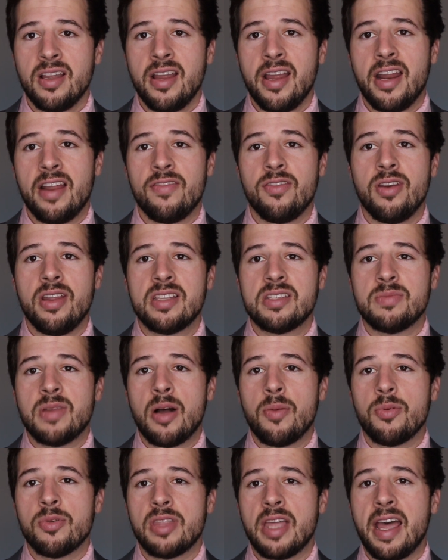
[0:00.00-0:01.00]
And if you need some
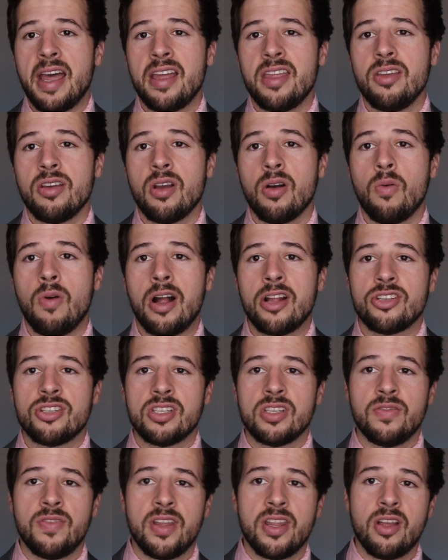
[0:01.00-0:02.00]
help with that, you can watch
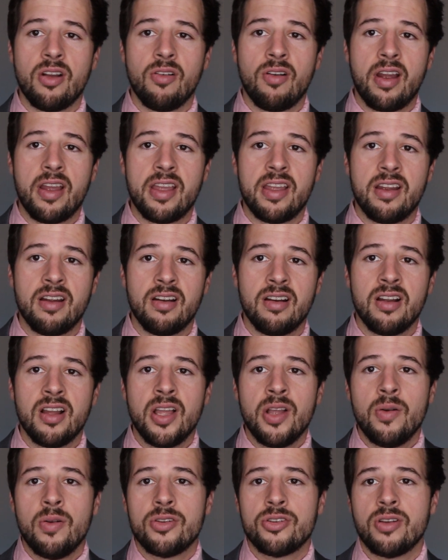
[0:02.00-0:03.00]
this video right here,
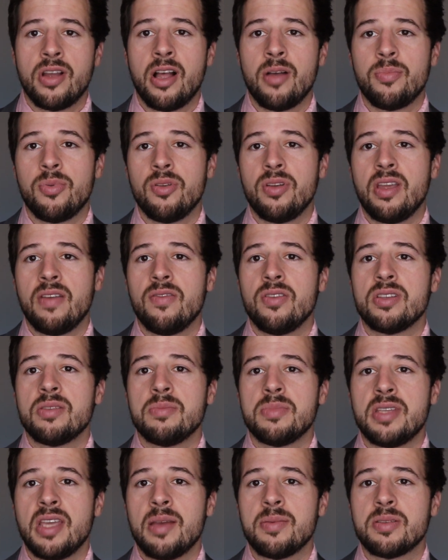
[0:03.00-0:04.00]
which will help you give you
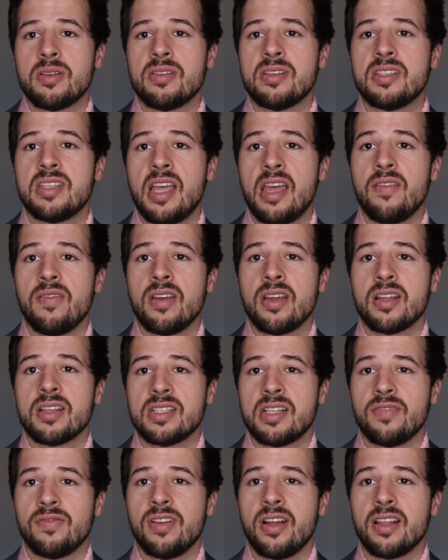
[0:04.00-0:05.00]
some tips on saving and
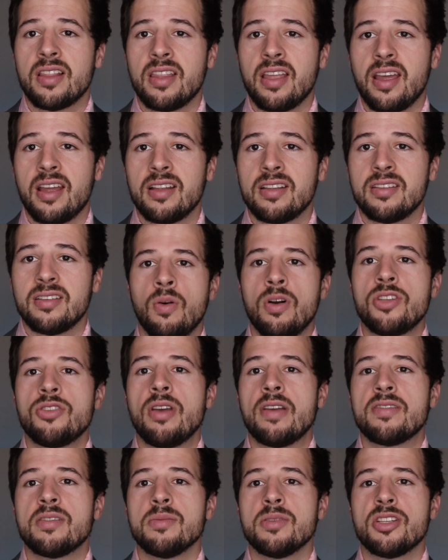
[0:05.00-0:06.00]
stuff like that. Once you
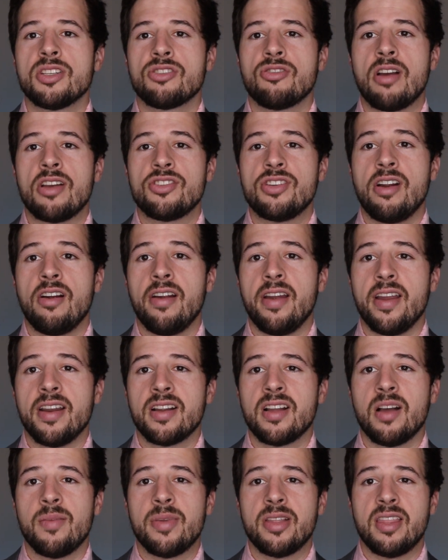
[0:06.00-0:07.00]
have some discretionary
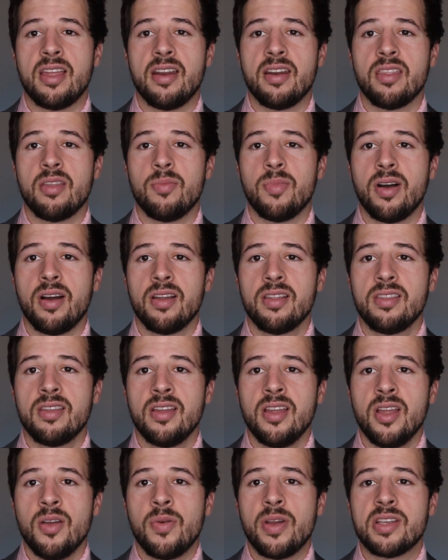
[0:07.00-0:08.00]
income at the end of the month,
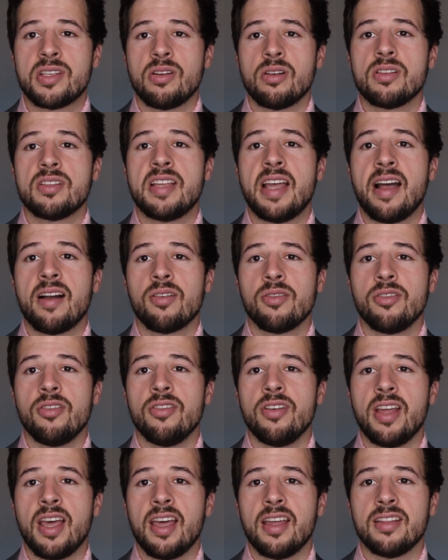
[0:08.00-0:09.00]
we can start to tackle your
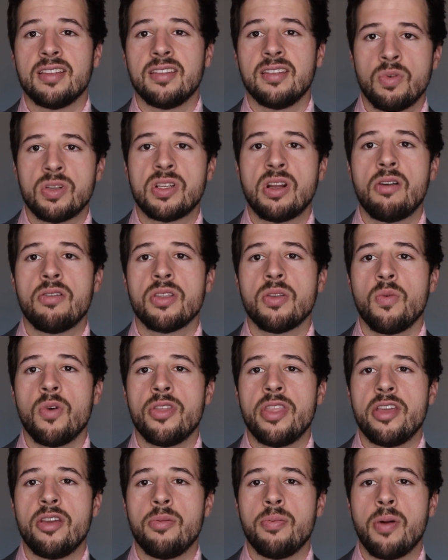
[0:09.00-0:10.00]
debt. We'll start with the
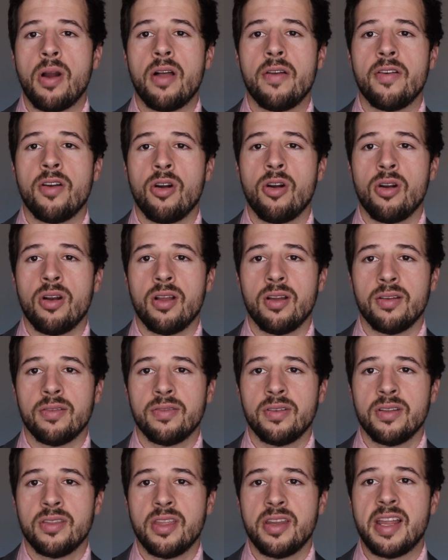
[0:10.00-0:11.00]
one that you've probably heard
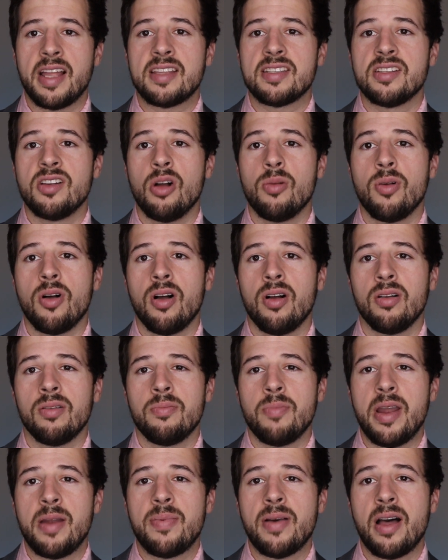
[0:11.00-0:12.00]
of, the Debt Snowball,
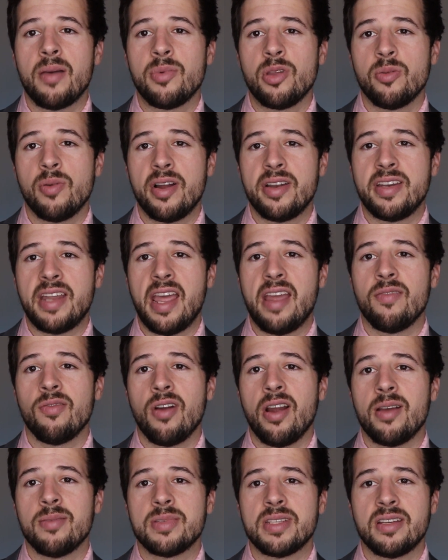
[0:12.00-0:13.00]
made popular by Dave
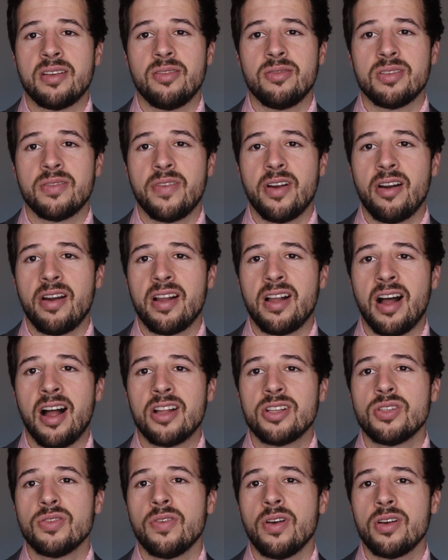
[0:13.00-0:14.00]
Ramsey, who's a very
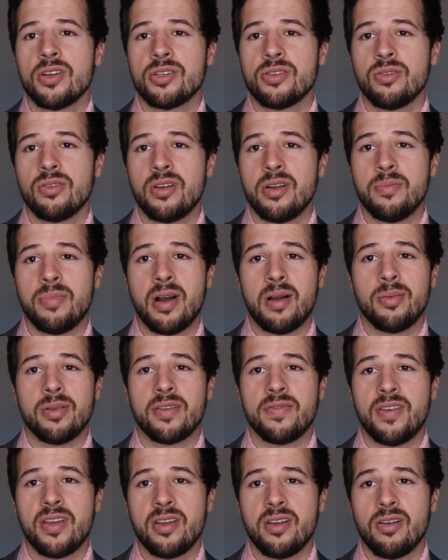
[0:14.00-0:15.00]
controversial and
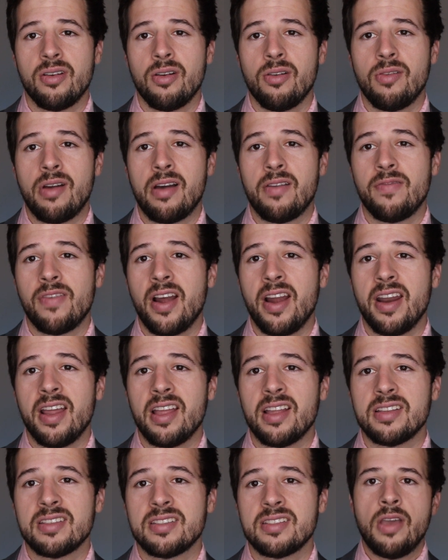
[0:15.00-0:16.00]
public figure around
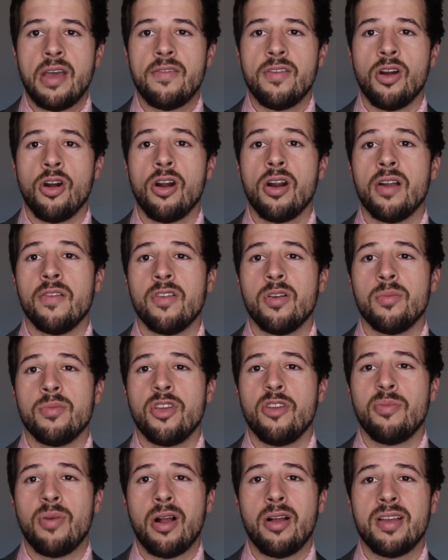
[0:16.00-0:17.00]
finance. If you haven't heard of him,
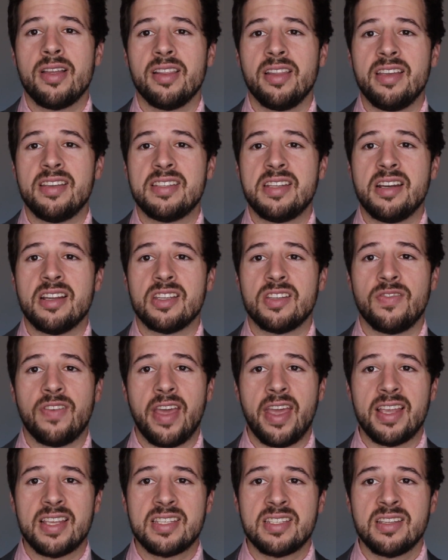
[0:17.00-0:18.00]
you've probably at least seen his
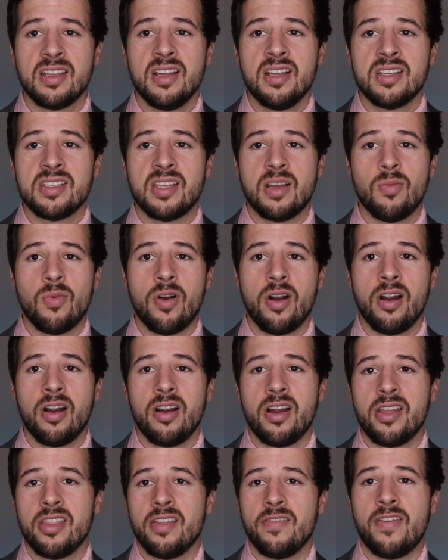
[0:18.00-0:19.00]
face somewhere
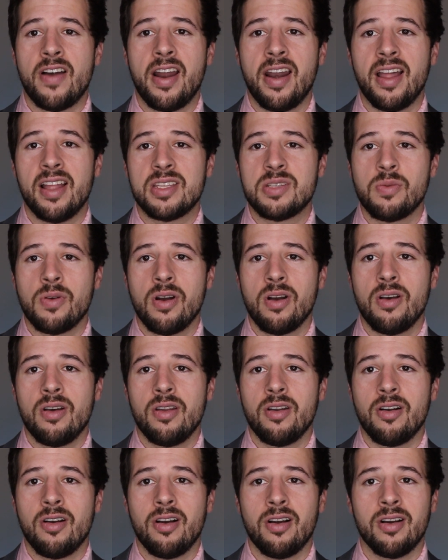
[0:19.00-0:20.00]
in the finance
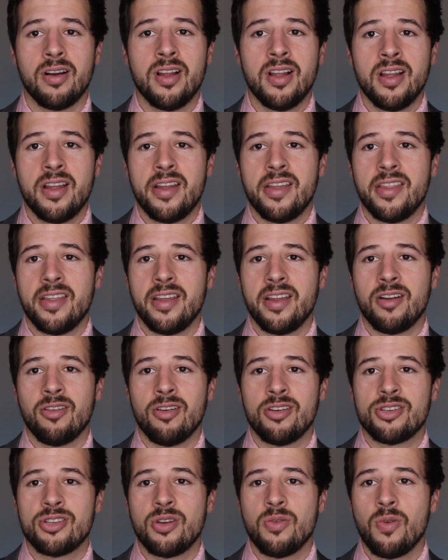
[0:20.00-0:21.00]
world or in the
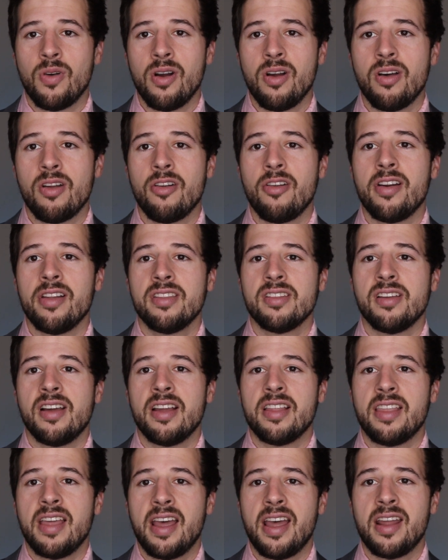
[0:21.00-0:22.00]
Christian world or anything
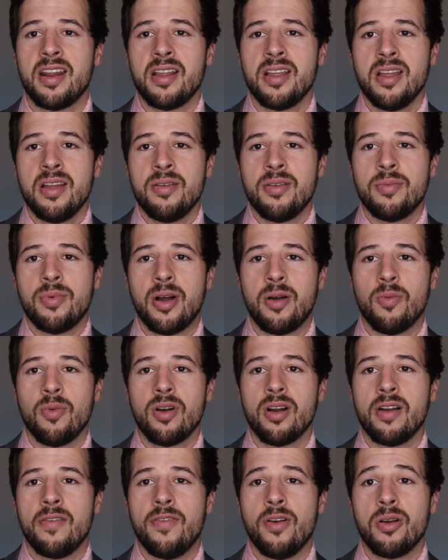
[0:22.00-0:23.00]
like that. But
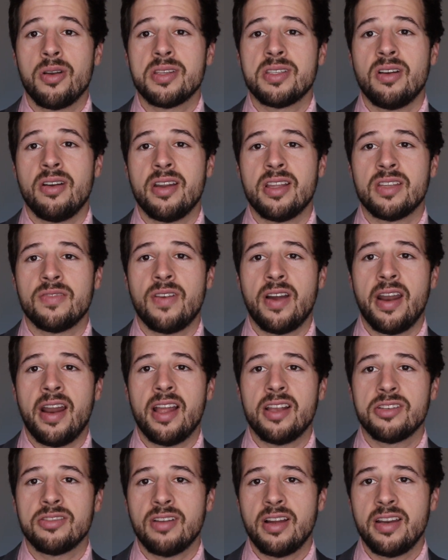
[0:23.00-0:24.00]
we're gonna focus on his
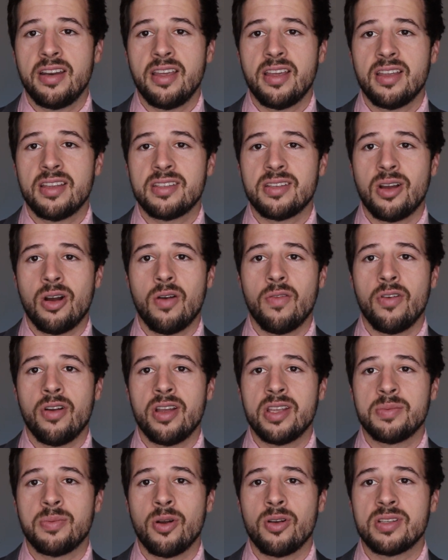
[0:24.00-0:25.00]
financial ideas over
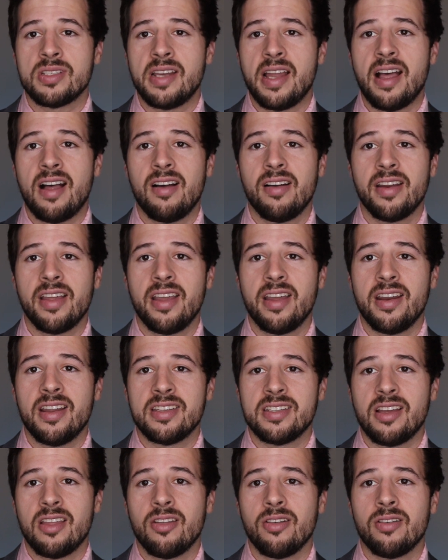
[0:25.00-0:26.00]
his personality and
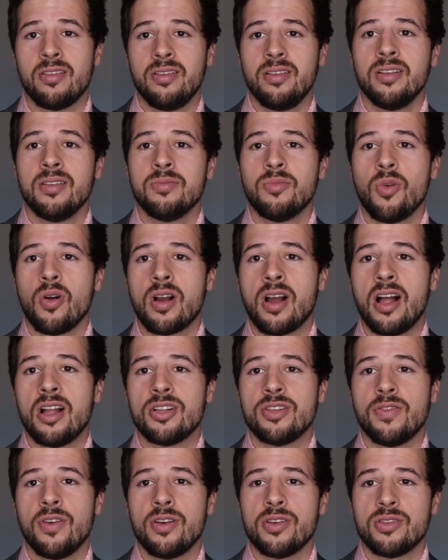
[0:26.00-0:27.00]
his other more
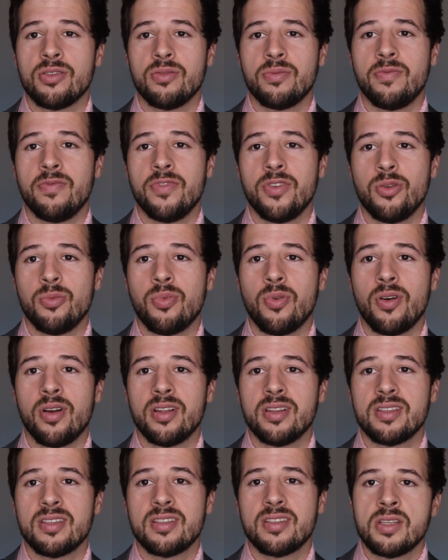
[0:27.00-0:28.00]
controversial
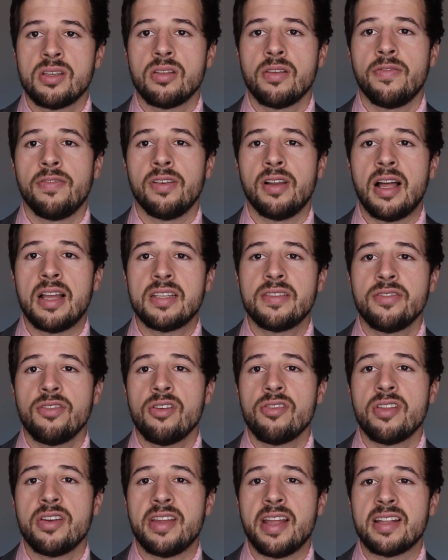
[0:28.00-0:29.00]
viewpoints. So the philosophy
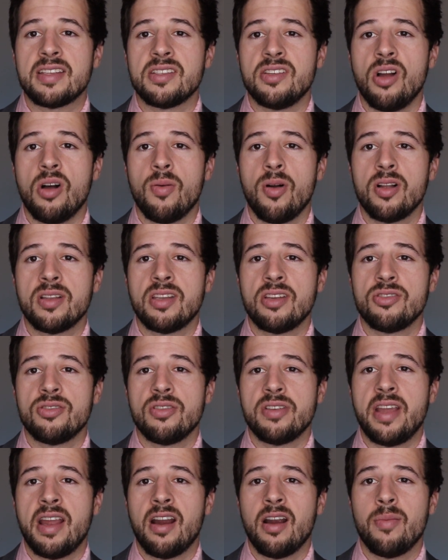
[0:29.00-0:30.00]
around the Debt Snowball tells you
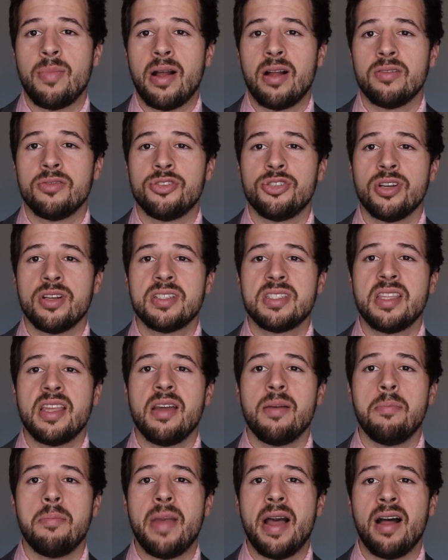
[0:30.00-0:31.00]
to care about just the
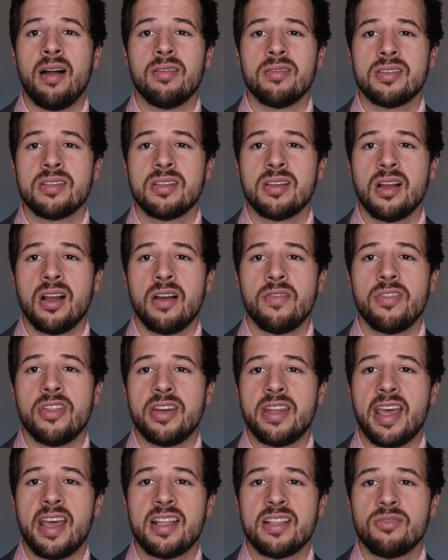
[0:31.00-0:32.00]
amount of the
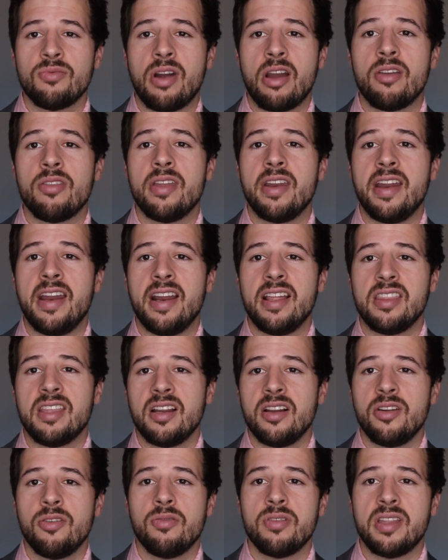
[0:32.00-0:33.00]
debt rather than anything
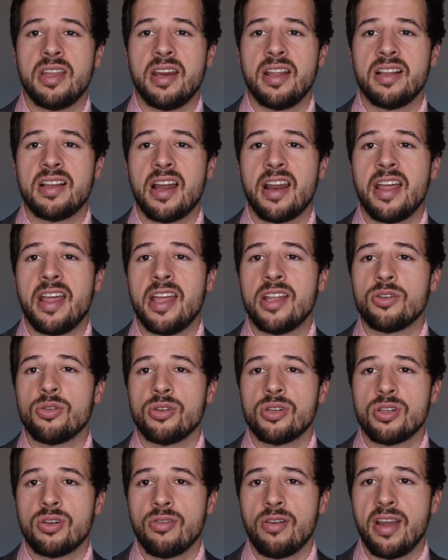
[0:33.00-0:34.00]
to do with any kind of
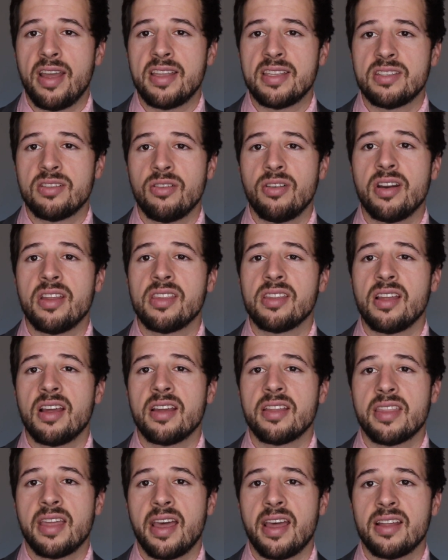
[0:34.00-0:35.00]
interest rates or anything
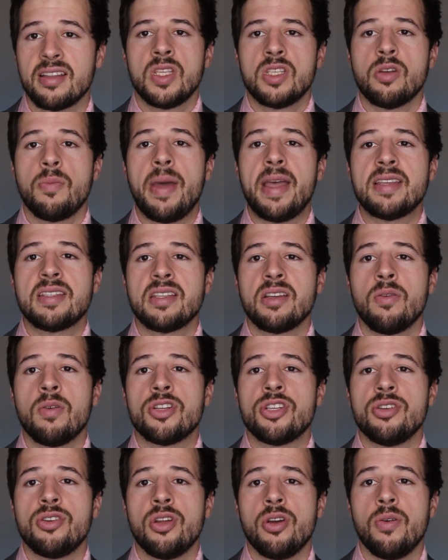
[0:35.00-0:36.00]
like that. So basically
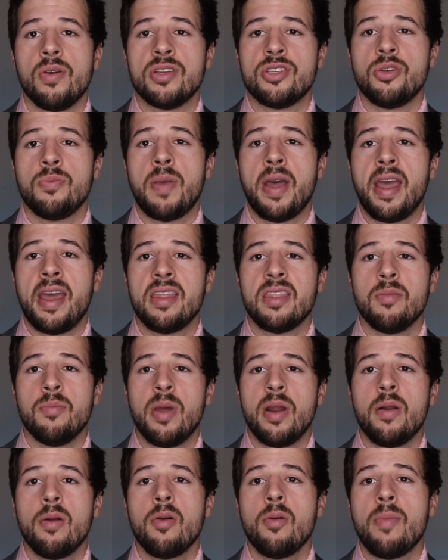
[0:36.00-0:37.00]
what you do is you pay the
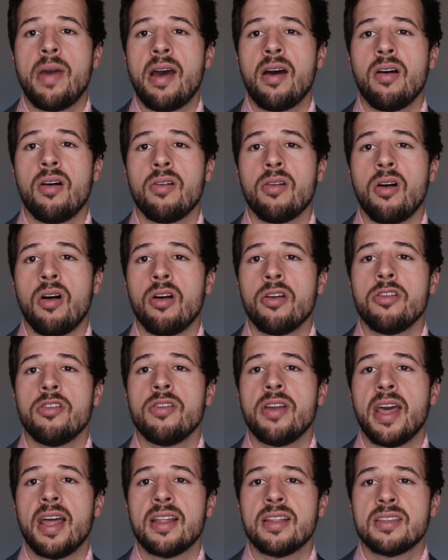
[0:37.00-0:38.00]
minimum amount on all your
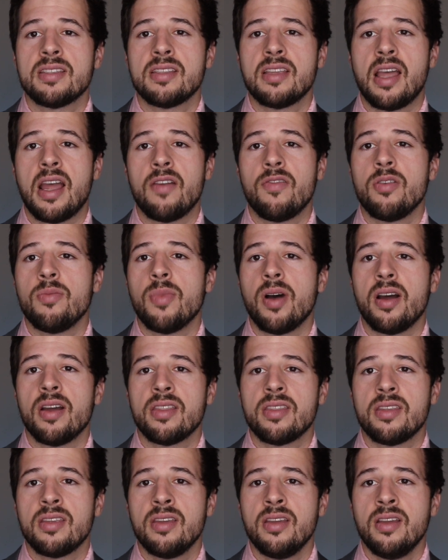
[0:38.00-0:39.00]
debts every
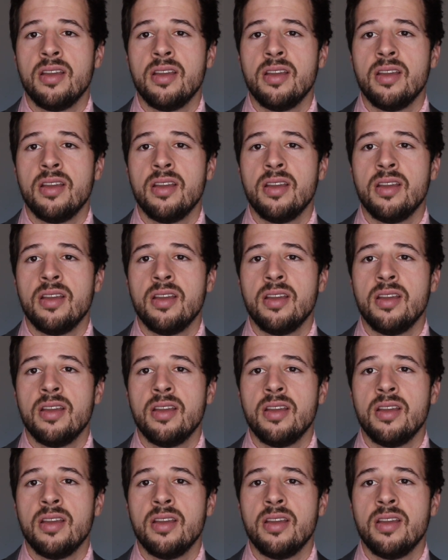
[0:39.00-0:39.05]
month.